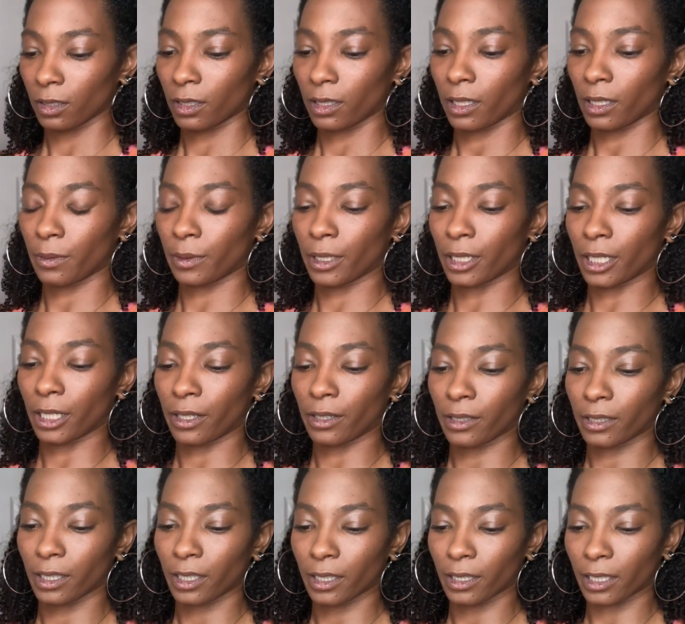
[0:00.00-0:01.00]
there we go.
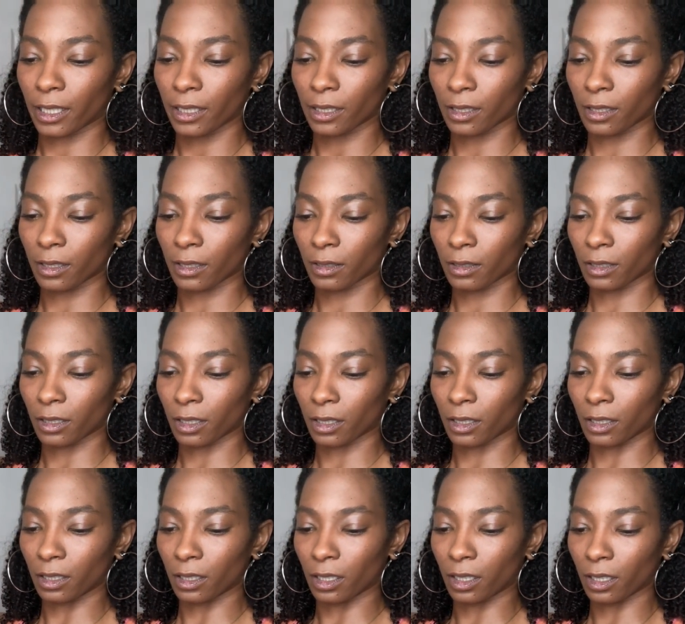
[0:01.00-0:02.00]
I think that's good
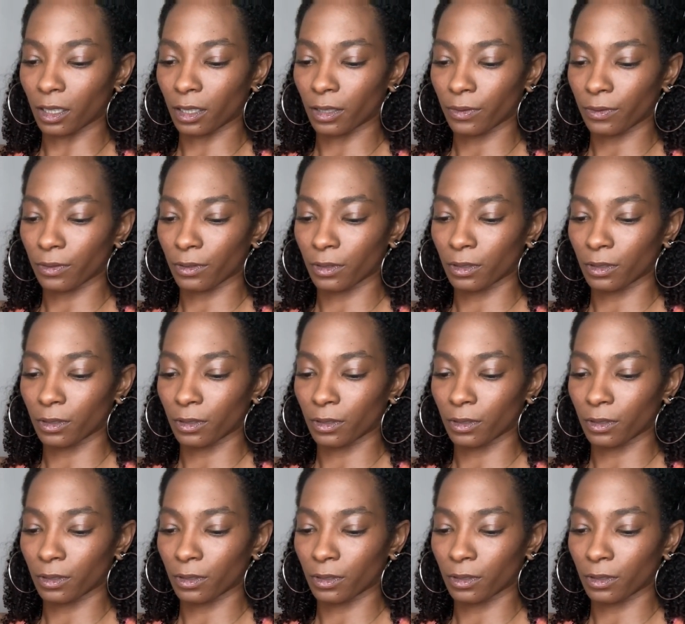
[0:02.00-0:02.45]
enough.